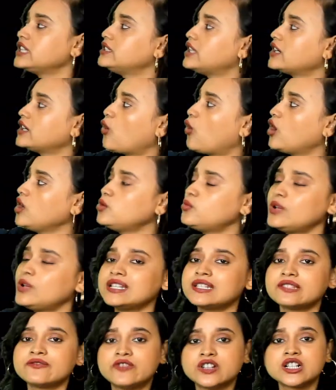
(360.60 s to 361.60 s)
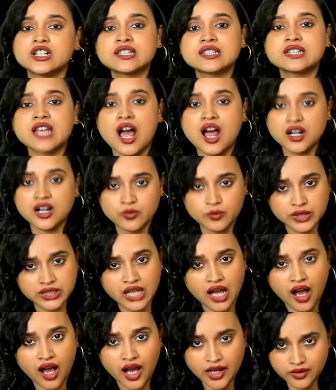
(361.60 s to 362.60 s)
that always first start with the
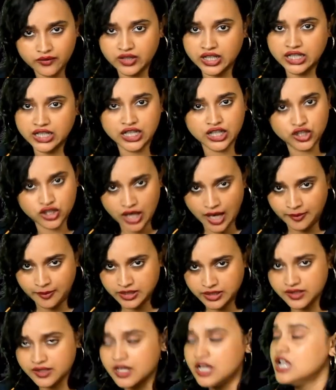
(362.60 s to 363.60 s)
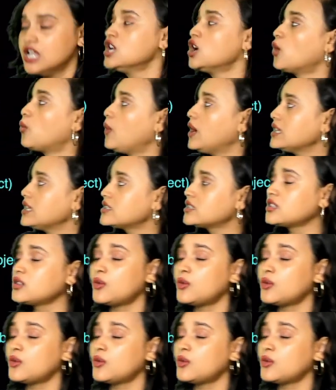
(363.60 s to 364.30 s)
high weightage chapters. Once you